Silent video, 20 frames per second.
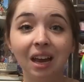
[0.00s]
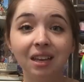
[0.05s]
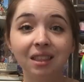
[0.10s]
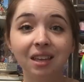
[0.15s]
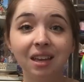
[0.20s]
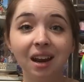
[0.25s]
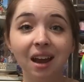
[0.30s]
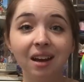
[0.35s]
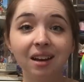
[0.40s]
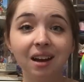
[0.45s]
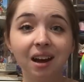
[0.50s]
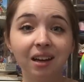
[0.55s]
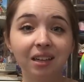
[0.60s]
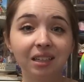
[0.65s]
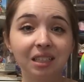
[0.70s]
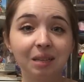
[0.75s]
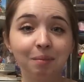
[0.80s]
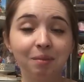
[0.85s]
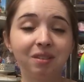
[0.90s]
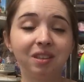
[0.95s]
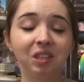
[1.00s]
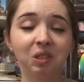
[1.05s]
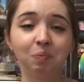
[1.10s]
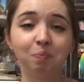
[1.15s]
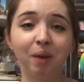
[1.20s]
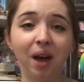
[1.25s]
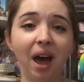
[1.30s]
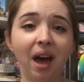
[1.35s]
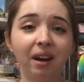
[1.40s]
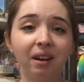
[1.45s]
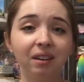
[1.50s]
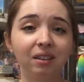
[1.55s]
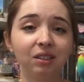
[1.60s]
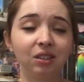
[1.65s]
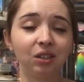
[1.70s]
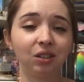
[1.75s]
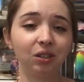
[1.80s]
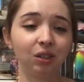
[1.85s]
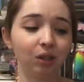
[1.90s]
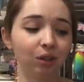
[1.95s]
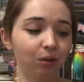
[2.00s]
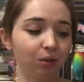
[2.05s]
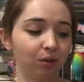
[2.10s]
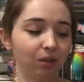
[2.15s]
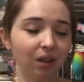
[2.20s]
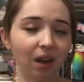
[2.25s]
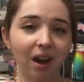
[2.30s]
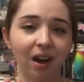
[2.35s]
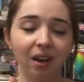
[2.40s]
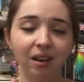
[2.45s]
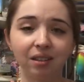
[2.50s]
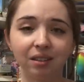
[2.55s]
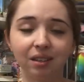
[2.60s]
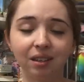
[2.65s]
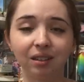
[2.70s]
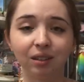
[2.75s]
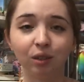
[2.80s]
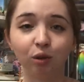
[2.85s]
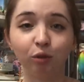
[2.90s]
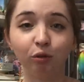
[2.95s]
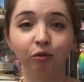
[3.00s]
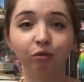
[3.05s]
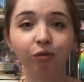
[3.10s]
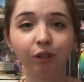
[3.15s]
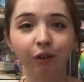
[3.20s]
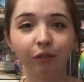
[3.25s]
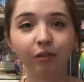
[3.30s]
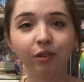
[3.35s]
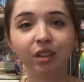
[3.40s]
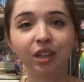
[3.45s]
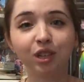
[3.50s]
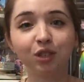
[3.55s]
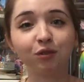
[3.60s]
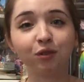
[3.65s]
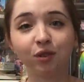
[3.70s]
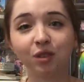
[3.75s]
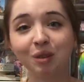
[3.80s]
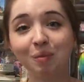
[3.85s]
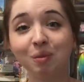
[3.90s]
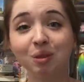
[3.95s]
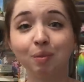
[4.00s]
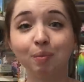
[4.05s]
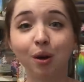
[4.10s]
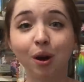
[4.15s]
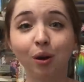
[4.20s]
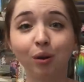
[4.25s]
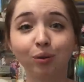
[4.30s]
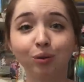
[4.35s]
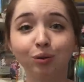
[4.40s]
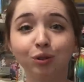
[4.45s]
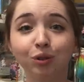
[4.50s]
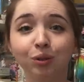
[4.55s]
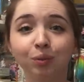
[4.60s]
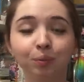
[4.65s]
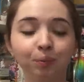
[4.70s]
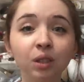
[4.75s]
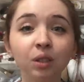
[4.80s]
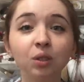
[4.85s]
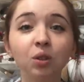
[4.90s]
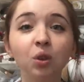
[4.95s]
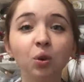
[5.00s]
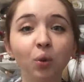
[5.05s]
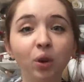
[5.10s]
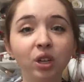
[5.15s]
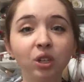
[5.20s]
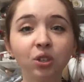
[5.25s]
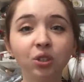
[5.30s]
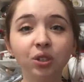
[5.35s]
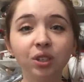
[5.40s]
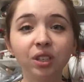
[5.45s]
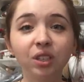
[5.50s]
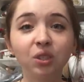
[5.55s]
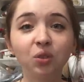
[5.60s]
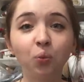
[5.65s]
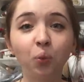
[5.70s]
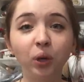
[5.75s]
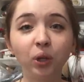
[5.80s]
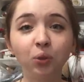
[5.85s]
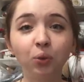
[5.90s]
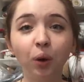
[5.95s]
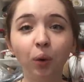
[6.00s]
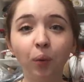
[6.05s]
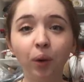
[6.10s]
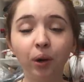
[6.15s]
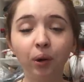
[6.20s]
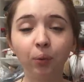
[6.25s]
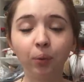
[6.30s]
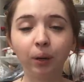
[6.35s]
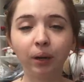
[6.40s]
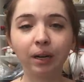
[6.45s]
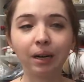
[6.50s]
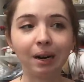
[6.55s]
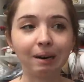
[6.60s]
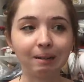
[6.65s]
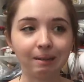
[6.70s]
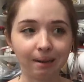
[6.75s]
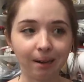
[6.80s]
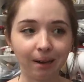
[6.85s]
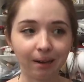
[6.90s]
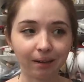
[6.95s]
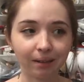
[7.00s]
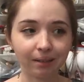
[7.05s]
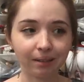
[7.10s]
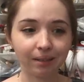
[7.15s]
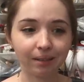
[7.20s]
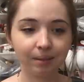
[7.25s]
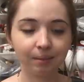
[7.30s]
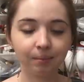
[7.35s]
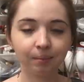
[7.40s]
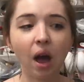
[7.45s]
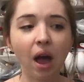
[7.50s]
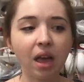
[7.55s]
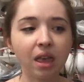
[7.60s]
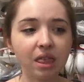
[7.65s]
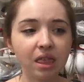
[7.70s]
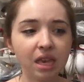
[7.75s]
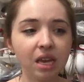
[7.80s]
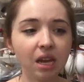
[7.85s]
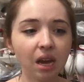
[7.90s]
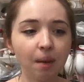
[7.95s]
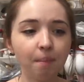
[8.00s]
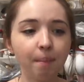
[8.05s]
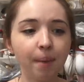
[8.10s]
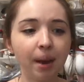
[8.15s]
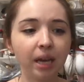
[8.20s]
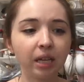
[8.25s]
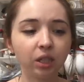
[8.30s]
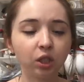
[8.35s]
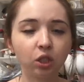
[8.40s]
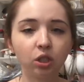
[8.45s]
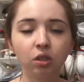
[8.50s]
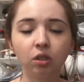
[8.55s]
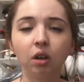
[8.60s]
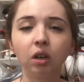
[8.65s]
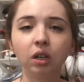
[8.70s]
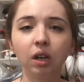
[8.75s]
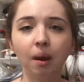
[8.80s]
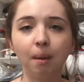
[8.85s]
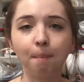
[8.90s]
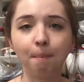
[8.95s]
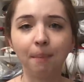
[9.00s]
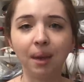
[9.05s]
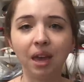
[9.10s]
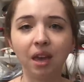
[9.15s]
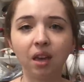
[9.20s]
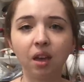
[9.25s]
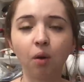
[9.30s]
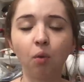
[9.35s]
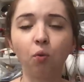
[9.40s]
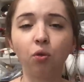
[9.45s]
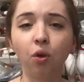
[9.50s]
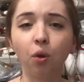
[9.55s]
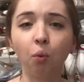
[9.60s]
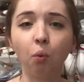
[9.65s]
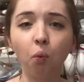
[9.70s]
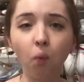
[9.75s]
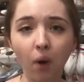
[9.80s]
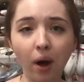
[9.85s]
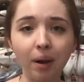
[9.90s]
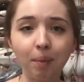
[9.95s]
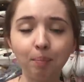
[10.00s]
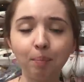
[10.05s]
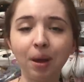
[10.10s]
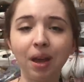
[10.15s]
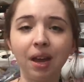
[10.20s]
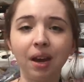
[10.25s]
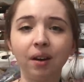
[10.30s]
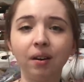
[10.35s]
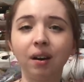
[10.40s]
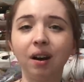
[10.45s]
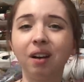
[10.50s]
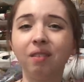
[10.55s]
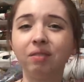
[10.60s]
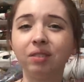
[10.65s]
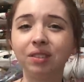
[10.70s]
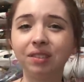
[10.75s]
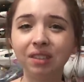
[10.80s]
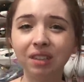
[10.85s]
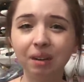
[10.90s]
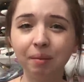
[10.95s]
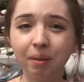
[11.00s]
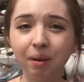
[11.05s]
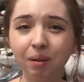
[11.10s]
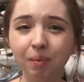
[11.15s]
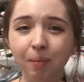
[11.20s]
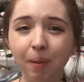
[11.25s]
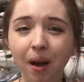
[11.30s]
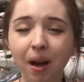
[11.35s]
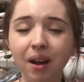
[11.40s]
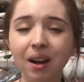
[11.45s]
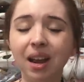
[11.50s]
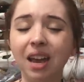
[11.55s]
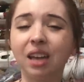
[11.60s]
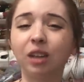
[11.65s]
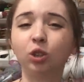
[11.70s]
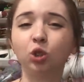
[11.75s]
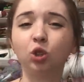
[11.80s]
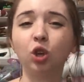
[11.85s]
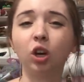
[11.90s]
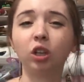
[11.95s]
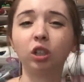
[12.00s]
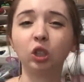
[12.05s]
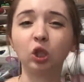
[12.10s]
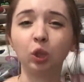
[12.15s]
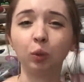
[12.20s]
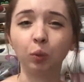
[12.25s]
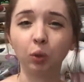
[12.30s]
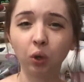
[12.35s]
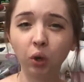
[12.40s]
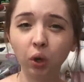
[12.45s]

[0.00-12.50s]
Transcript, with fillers: And then I got some of this batting to use as a little fluffiness for some of the bows. So the question is, what do I want to work on next? I think I might start and make the one pair of cinnamon bun and chocolate chip